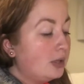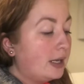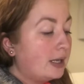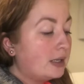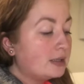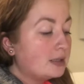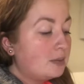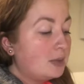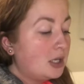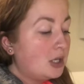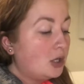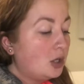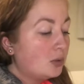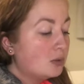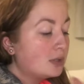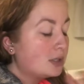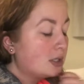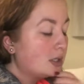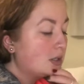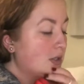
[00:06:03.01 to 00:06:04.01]
somebody
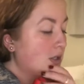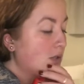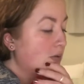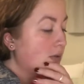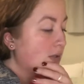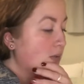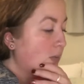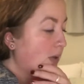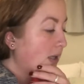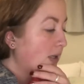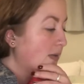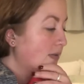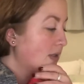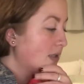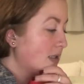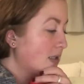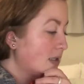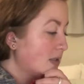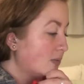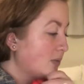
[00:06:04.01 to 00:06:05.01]
ghosted you as well, if this
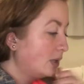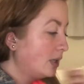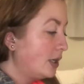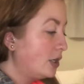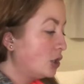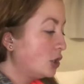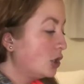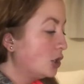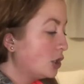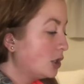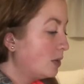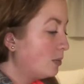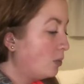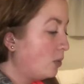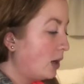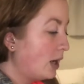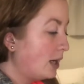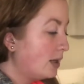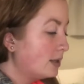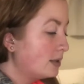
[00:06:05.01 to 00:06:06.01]
is
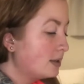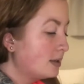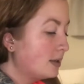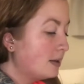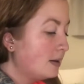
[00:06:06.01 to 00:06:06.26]
relationship-wise.